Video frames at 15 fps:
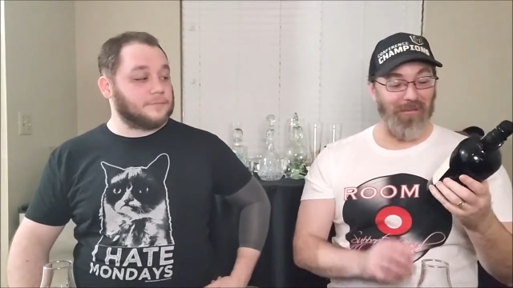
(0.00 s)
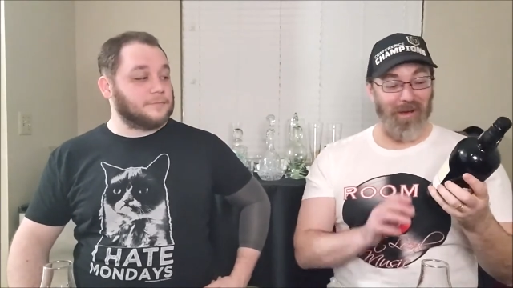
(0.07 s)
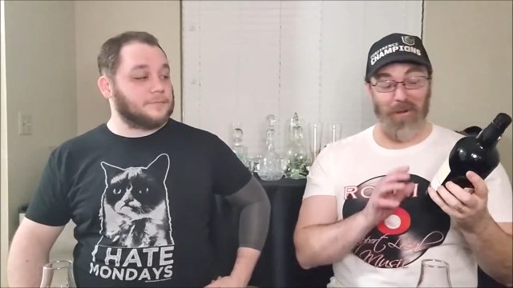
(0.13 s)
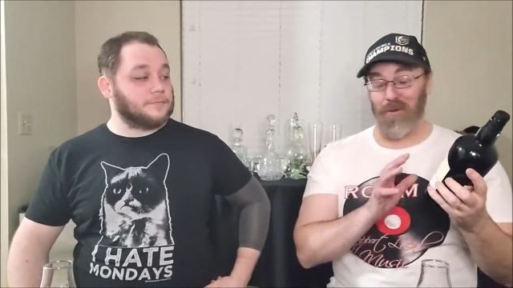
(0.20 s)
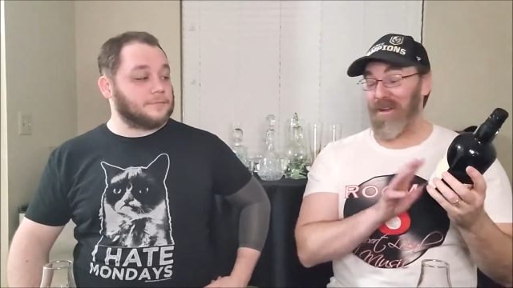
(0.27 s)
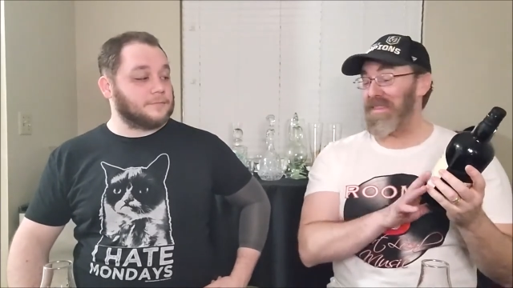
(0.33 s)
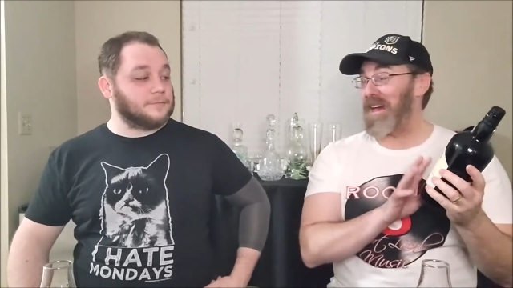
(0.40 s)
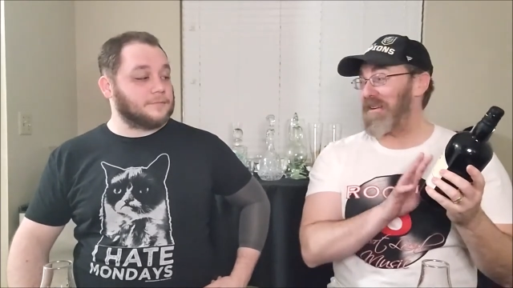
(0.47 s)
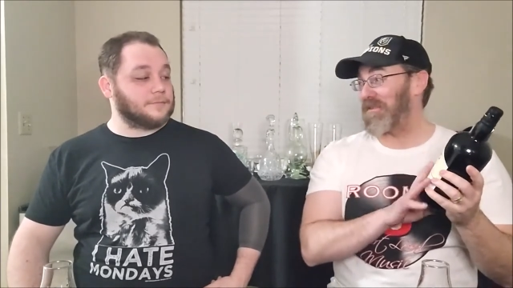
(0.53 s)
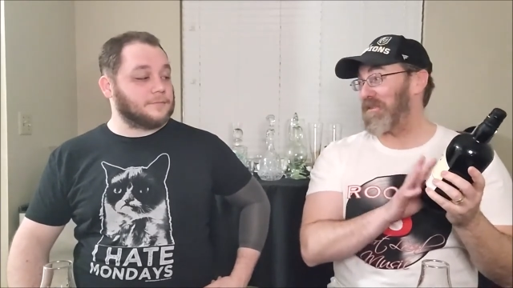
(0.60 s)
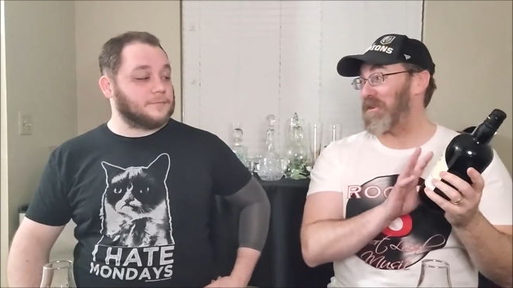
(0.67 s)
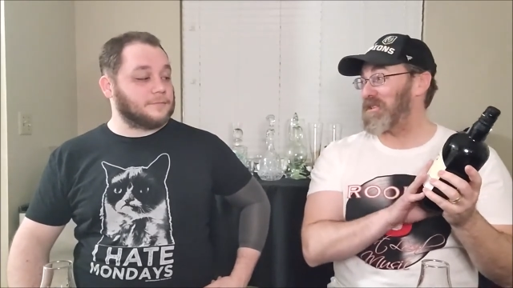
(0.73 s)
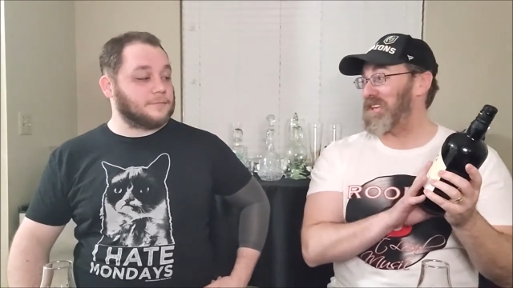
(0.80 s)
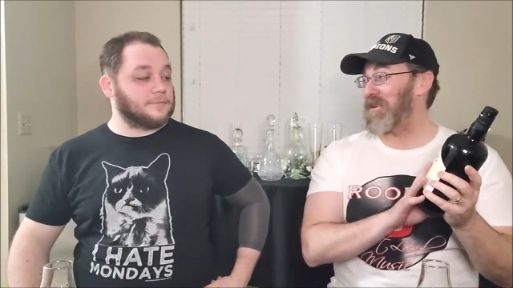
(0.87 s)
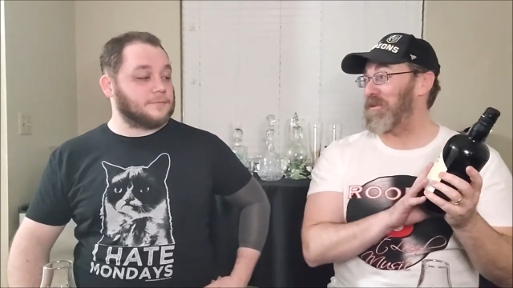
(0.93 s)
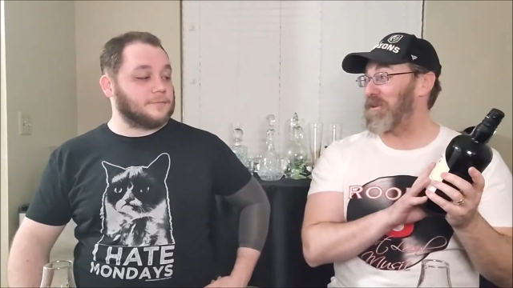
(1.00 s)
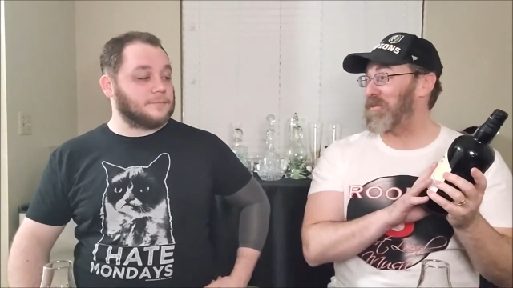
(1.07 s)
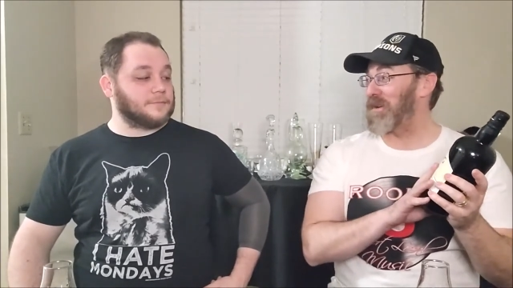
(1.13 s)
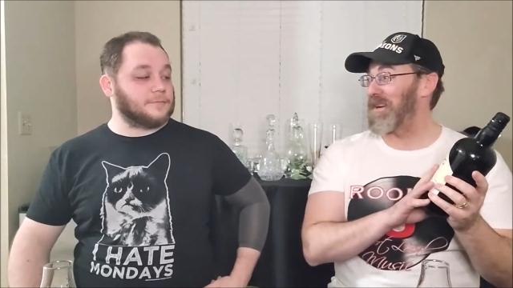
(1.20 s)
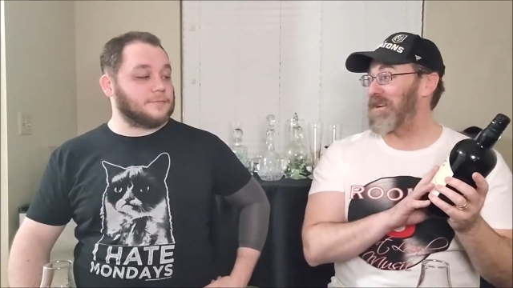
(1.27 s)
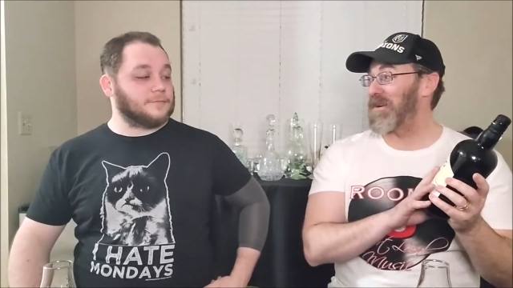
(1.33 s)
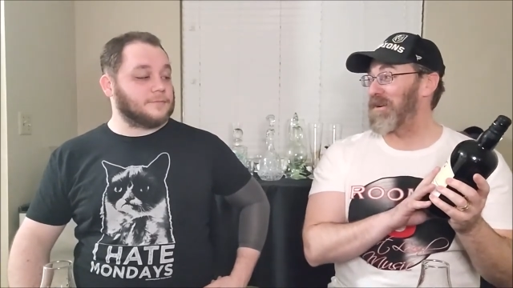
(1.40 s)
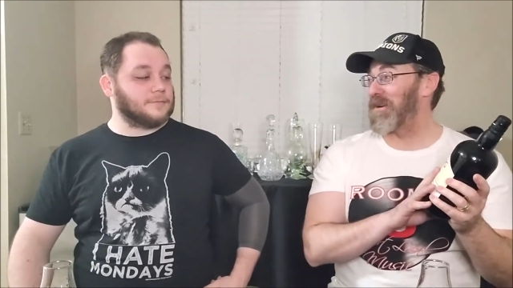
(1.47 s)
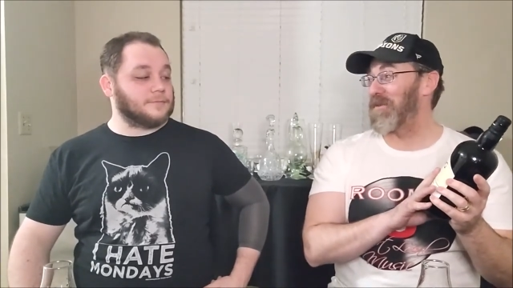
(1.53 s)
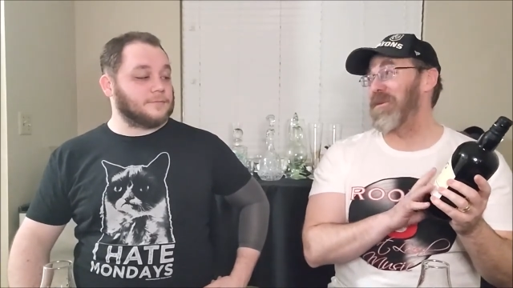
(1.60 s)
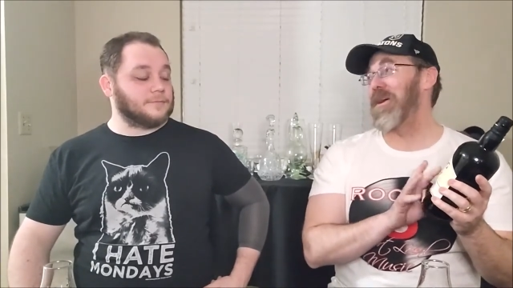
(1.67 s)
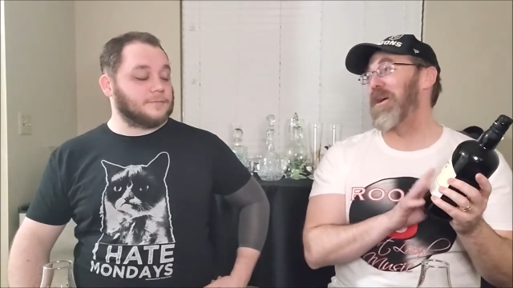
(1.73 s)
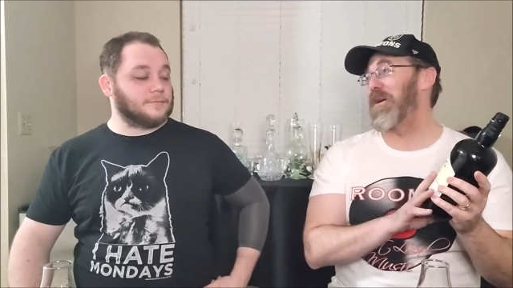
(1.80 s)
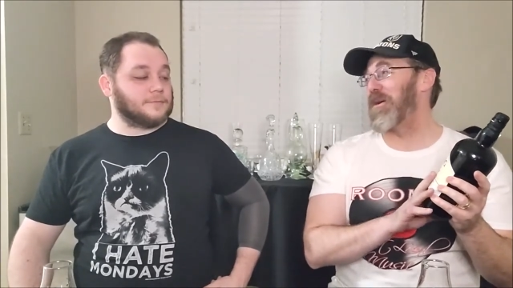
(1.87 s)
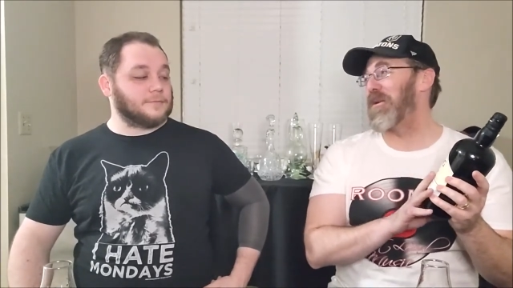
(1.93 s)
Speaker 1: If I'd read that first, I would have been, oh, oh
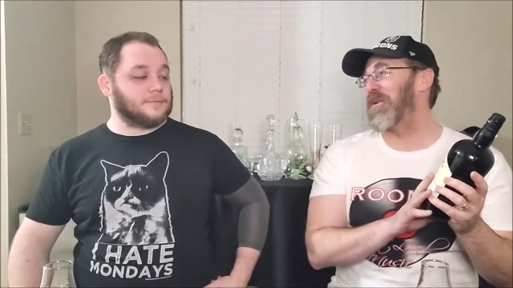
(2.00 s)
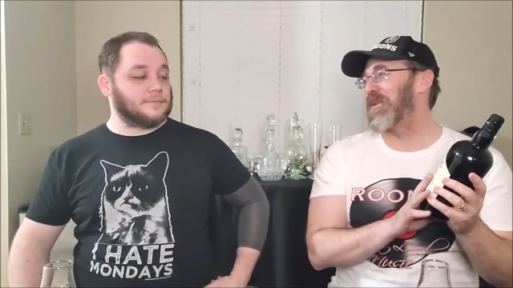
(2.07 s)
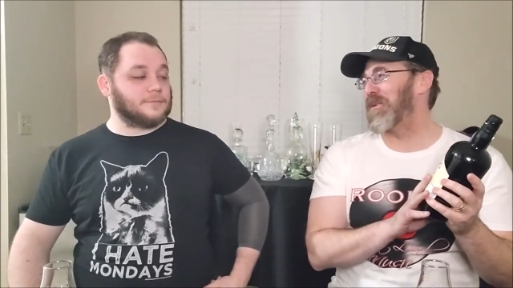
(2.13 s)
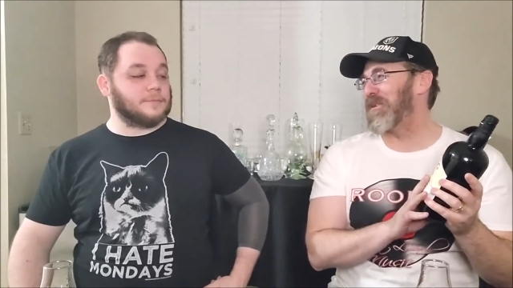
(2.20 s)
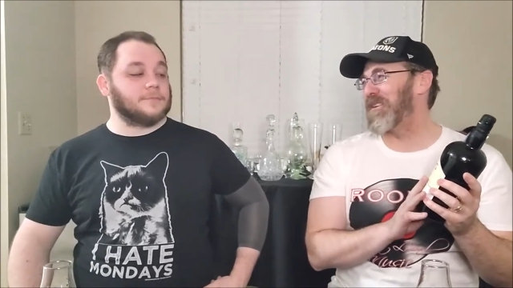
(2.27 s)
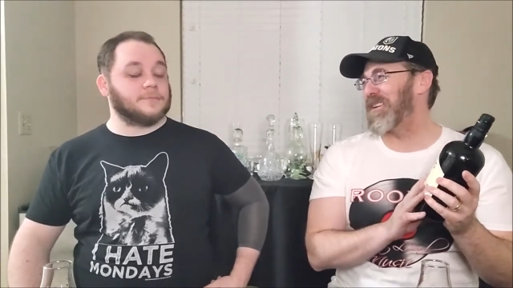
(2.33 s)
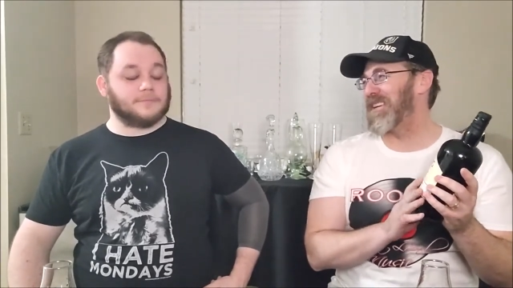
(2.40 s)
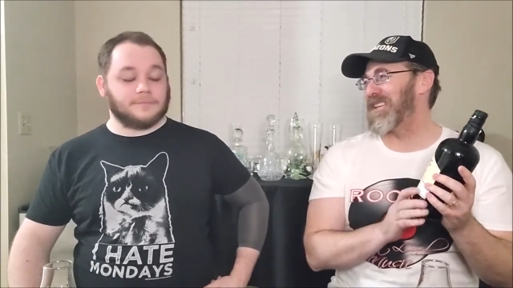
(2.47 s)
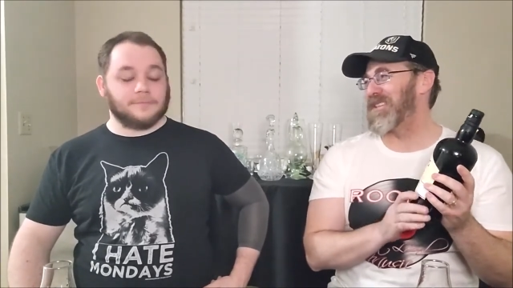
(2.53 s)
no,